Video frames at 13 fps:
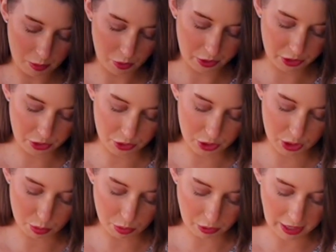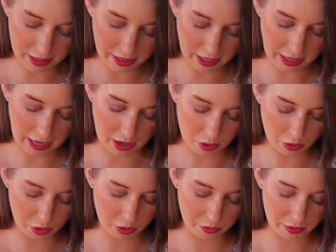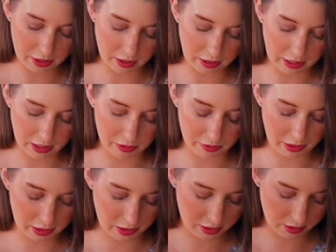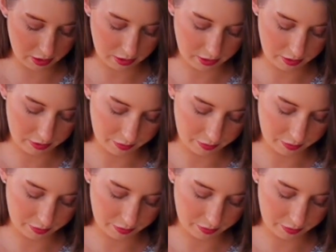I'm going to spread that out over the ladyfingers.